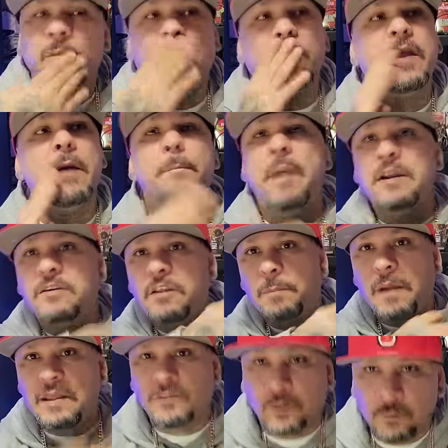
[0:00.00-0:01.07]
Okay, back to the
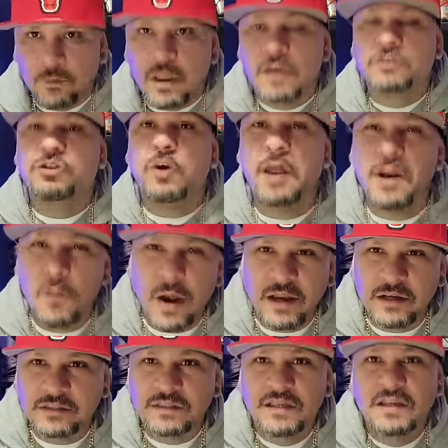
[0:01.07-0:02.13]
plate though. So
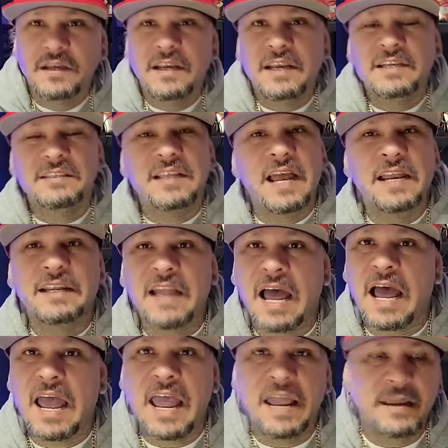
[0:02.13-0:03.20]
anyways, he's like,
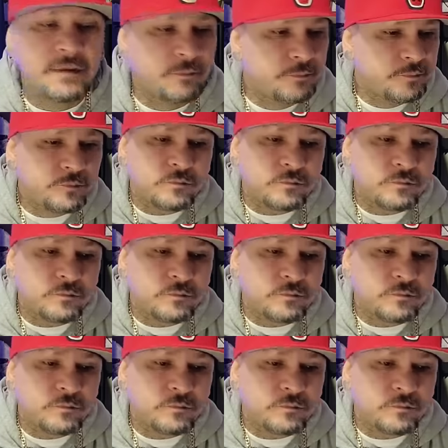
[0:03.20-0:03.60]
nah, hey,